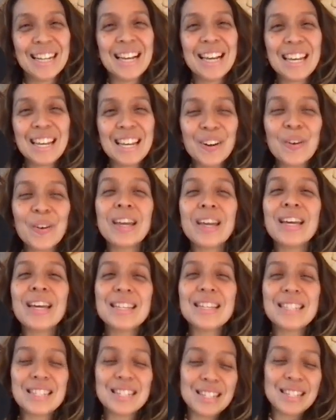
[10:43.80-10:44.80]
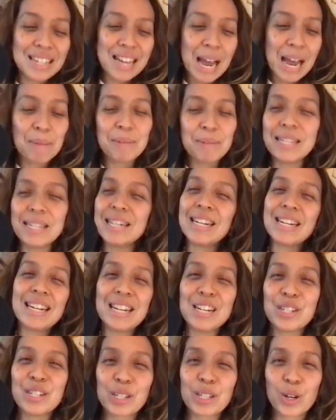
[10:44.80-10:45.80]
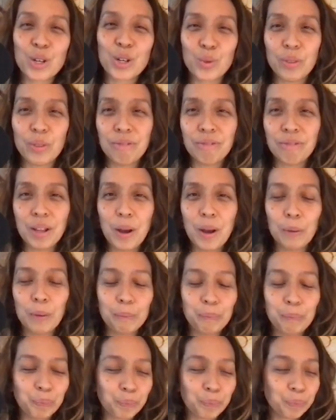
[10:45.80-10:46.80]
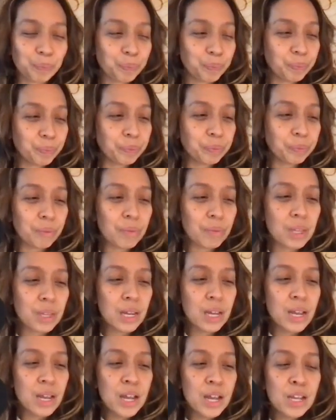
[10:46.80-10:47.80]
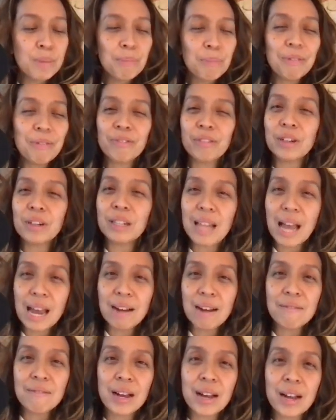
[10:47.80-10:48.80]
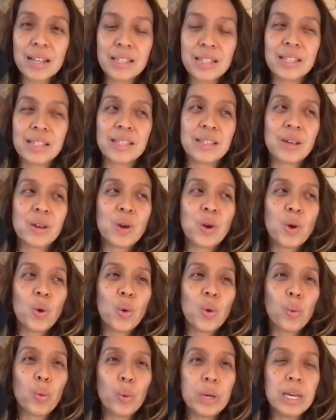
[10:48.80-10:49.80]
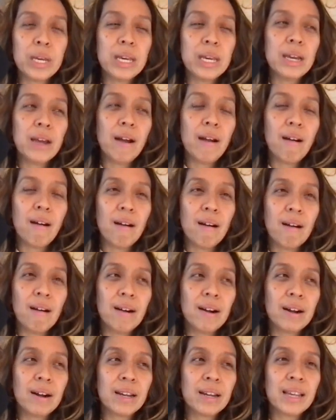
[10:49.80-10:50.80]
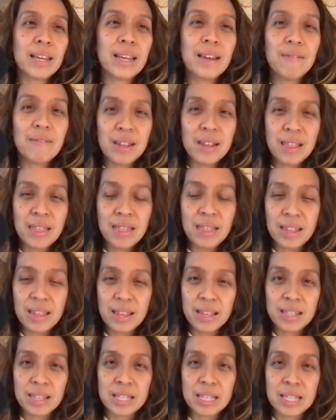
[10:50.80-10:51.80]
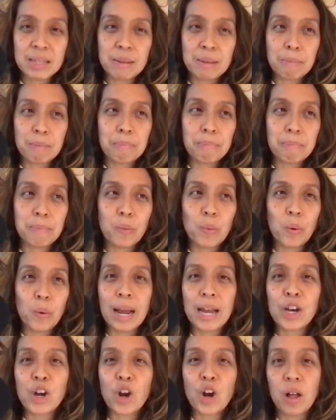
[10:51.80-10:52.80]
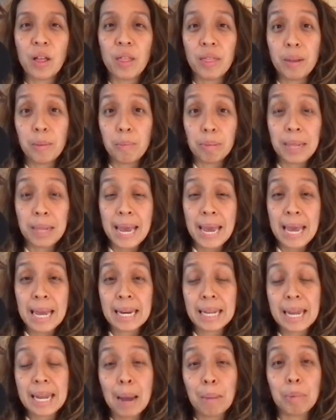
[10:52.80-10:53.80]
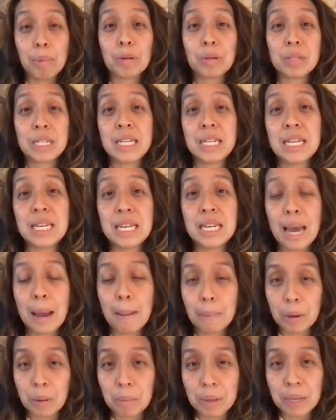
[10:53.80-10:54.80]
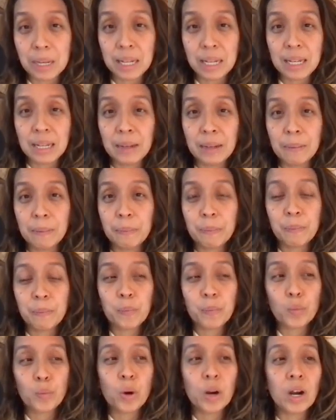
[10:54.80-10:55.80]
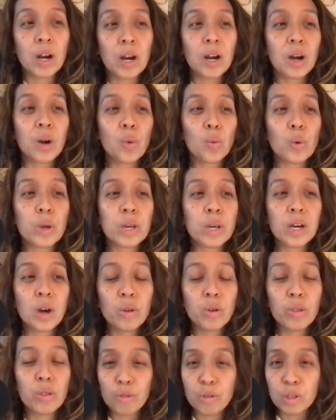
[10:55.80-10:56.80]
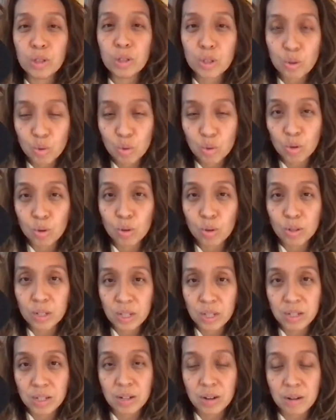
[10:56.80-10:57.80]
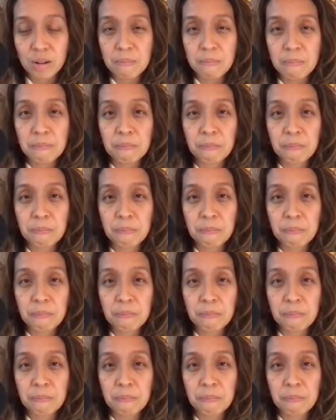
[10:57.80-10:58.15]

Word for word: you know, he's just tapped in and he just goes with the flow. But for a lot of us, we are given this, what I call the plan, capital T, capital P where we go through the school system.